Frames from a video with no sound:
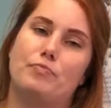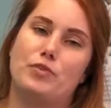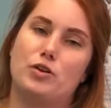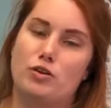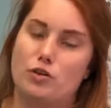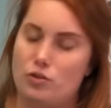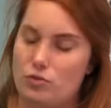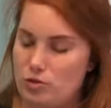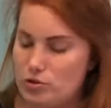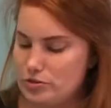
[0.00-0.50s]
you
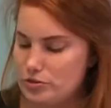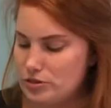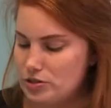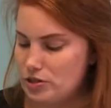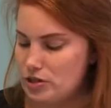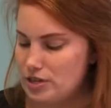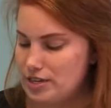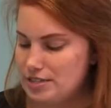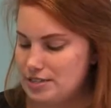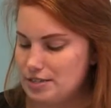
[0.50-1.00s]
know, those are
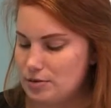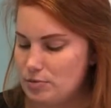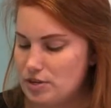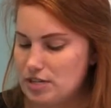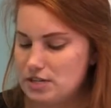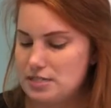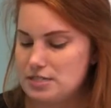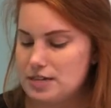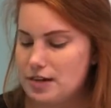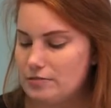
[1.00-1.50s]
things that we
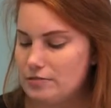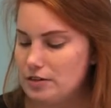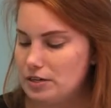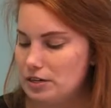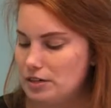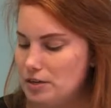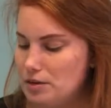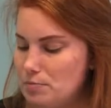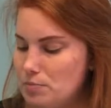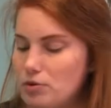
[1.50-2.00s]
can
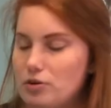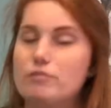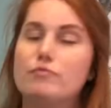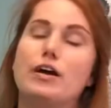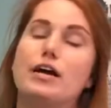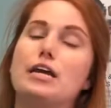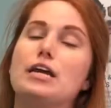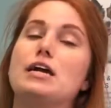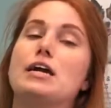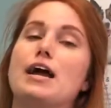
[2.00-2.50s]
definitely
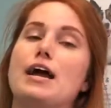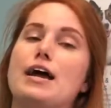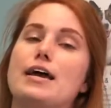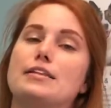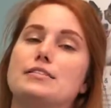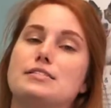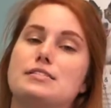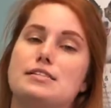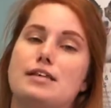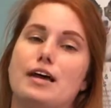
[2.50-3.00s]
prevent
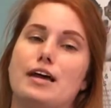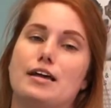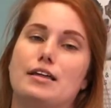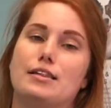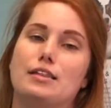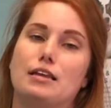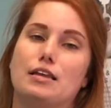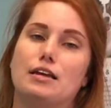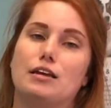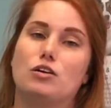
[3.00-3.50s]
against
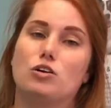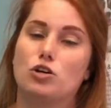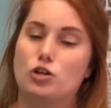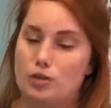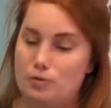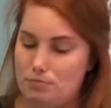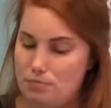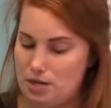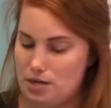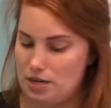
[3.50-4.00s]
that
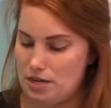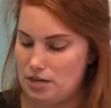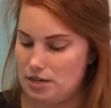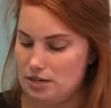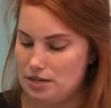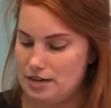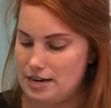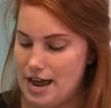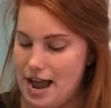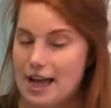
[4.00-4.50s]
could be
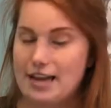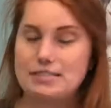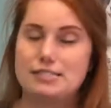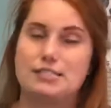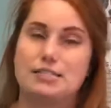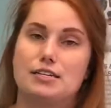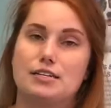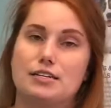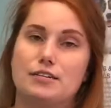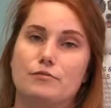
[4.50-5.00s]

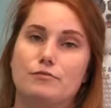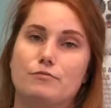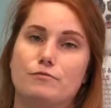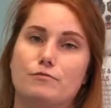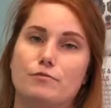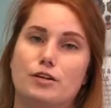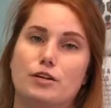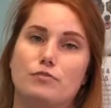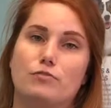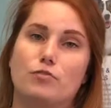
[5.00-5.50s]
nasty
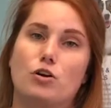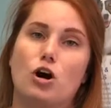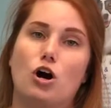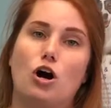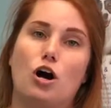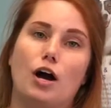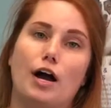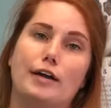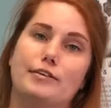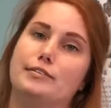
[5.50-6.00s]
if
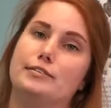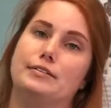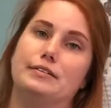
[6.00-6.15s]
caught.